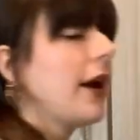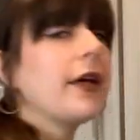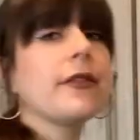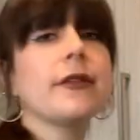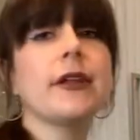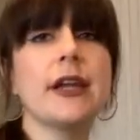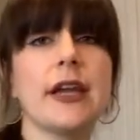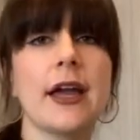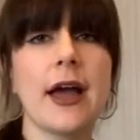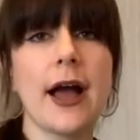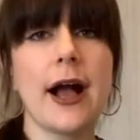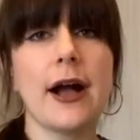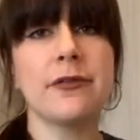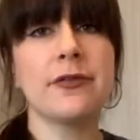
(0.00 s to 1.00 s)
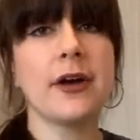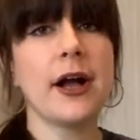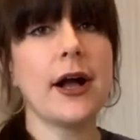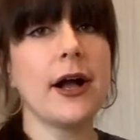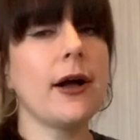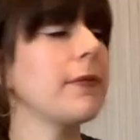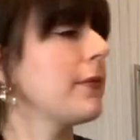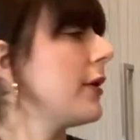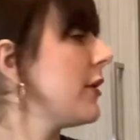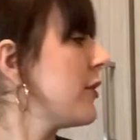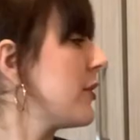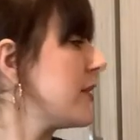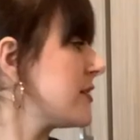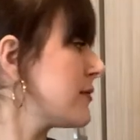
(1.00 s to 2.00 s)
And then I have um,
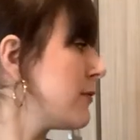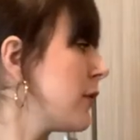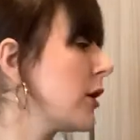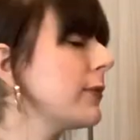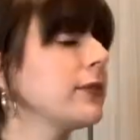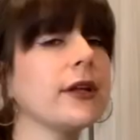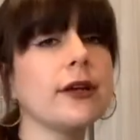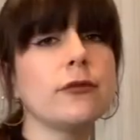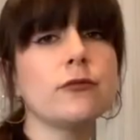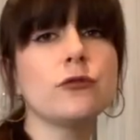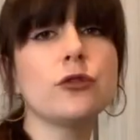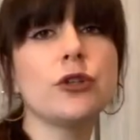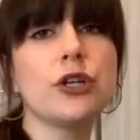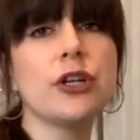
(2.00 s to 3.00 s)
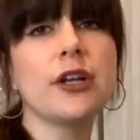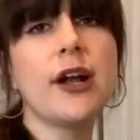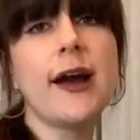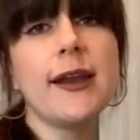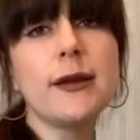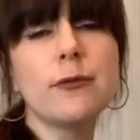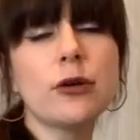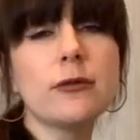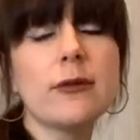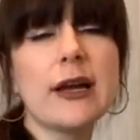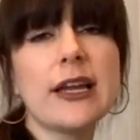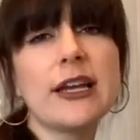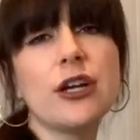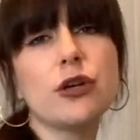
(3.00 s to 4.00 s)
this marble and wood cutting board
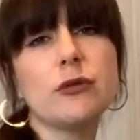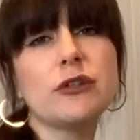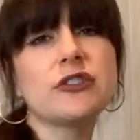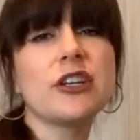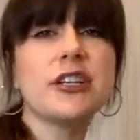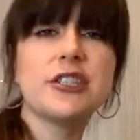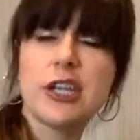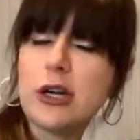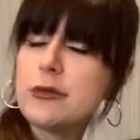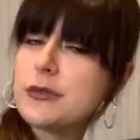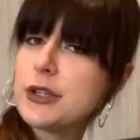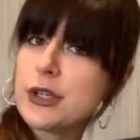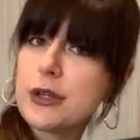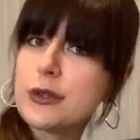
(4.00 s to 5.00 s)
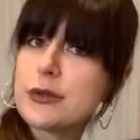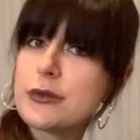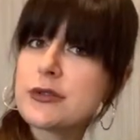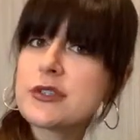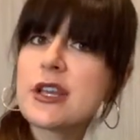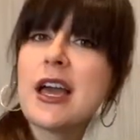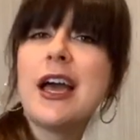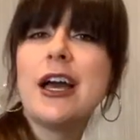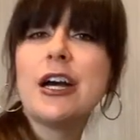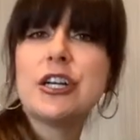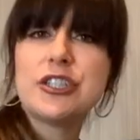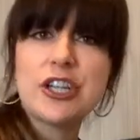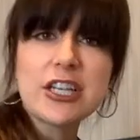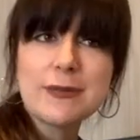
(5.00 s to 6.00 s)
back here, which I don't use
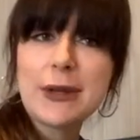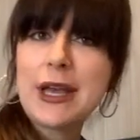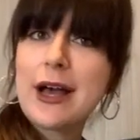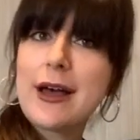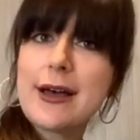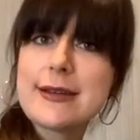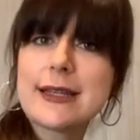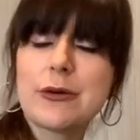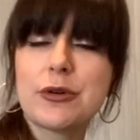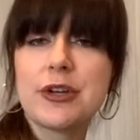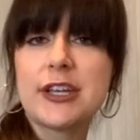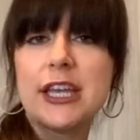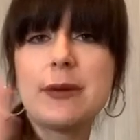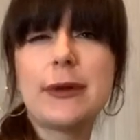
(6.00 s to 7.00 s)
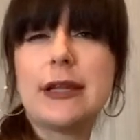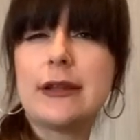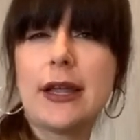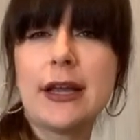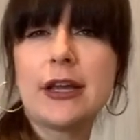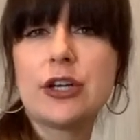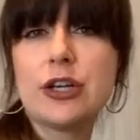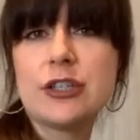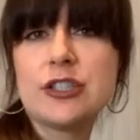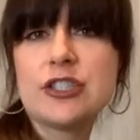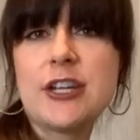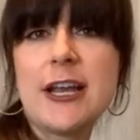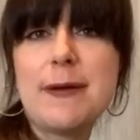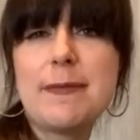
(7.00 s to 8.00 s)
just because I want to keep it in like a good
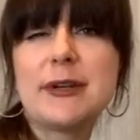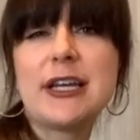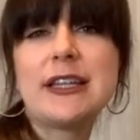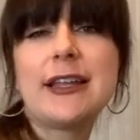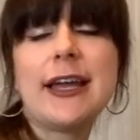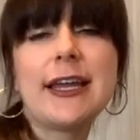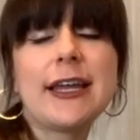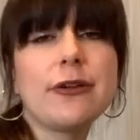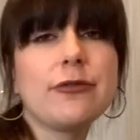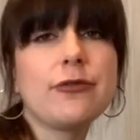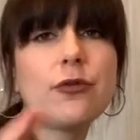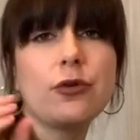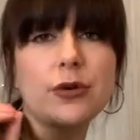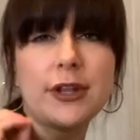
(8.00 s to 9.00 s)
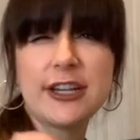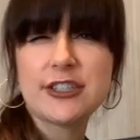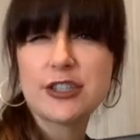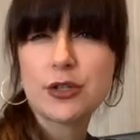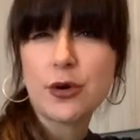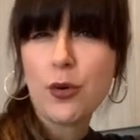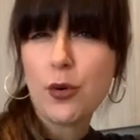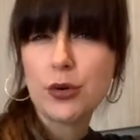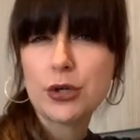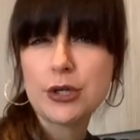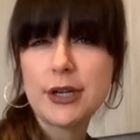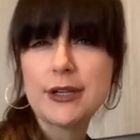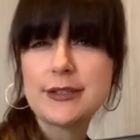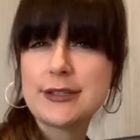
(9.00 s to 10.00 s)
shape and I like it for like
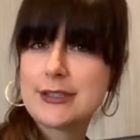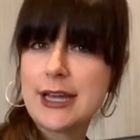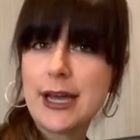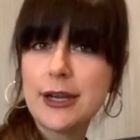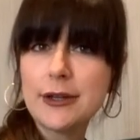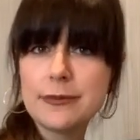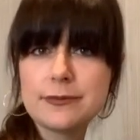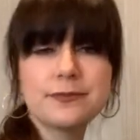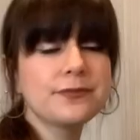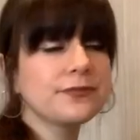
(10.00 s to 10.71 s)
decor instead.